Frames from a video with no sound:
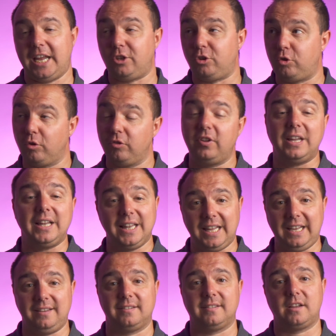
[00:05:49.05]
it does at
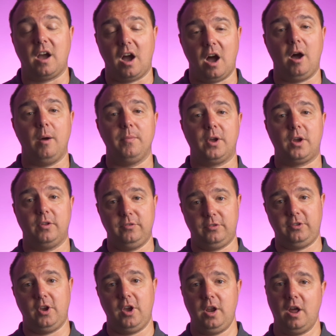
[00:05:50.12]
least calm the
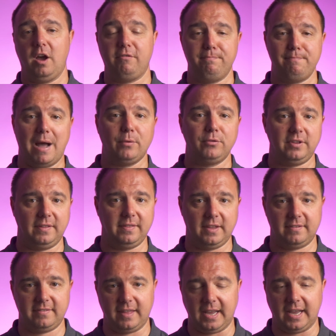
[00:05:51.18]
concern of mounting
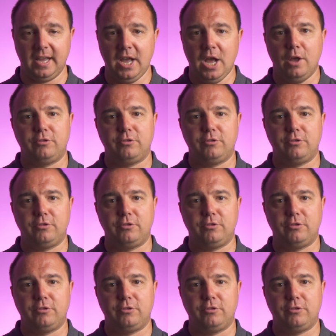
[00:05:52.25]
this thing.